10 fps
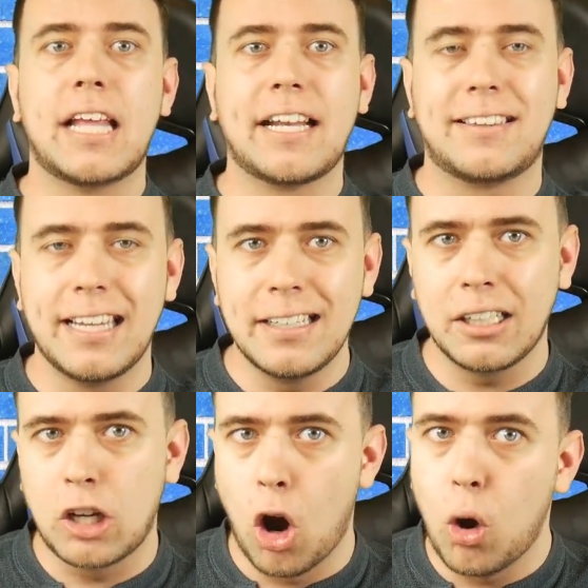that
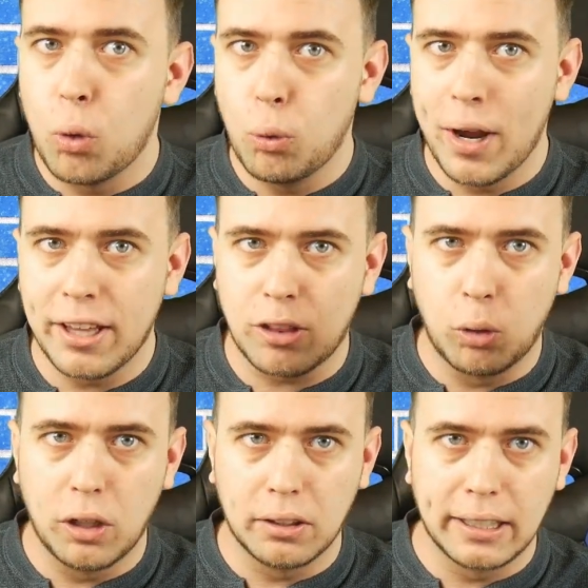didn't go with
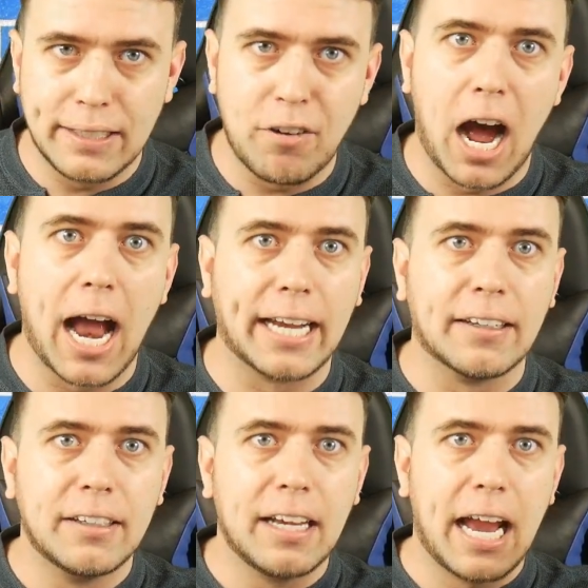levi
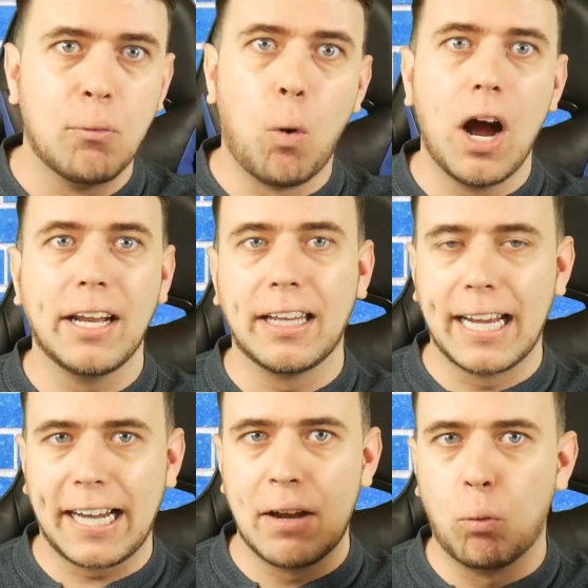and what
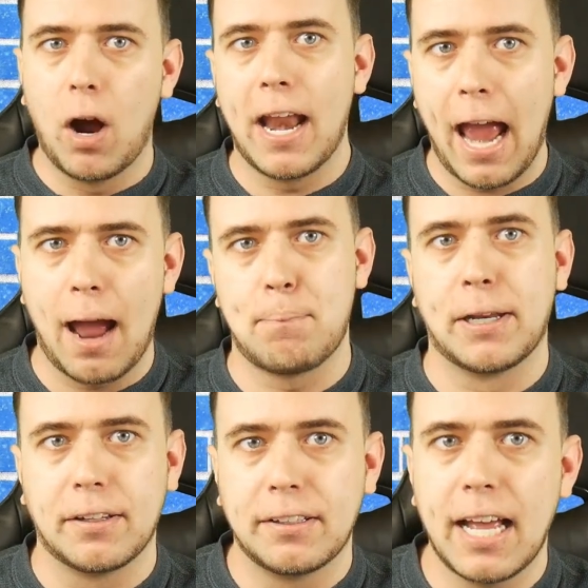like and what
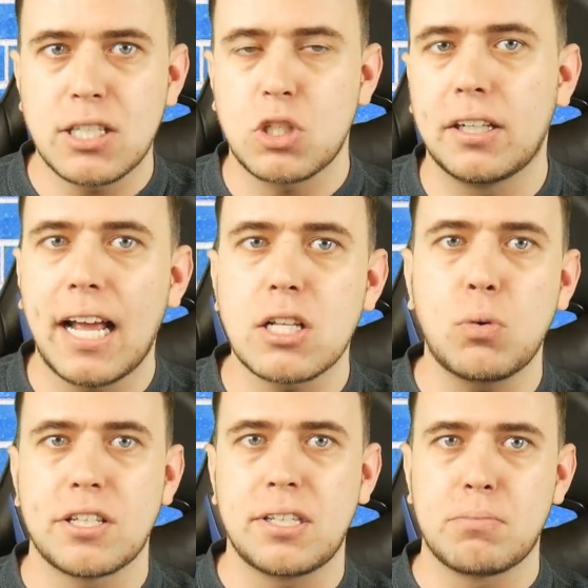happened that's that's
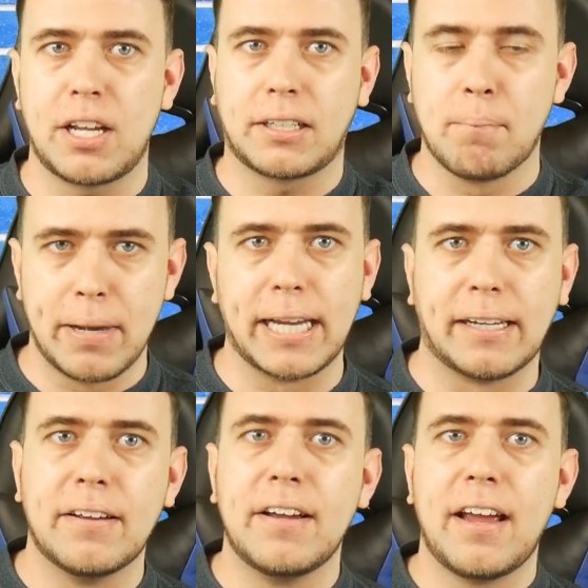what it seems like to
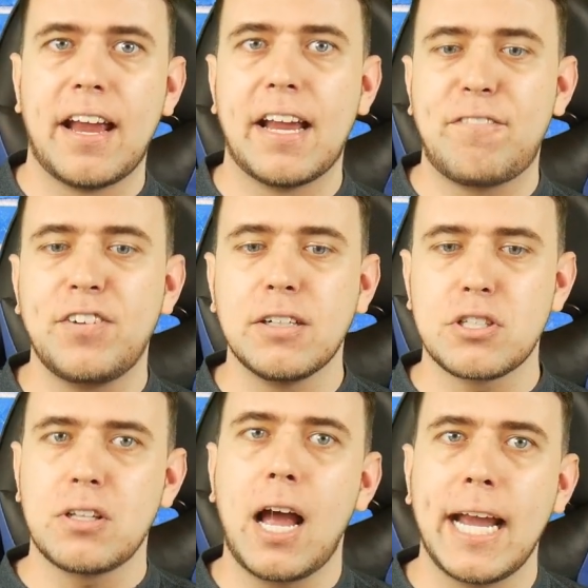me it, it
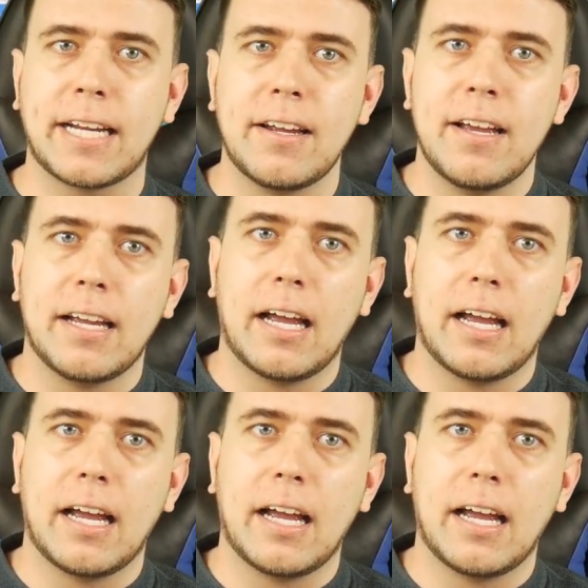feels like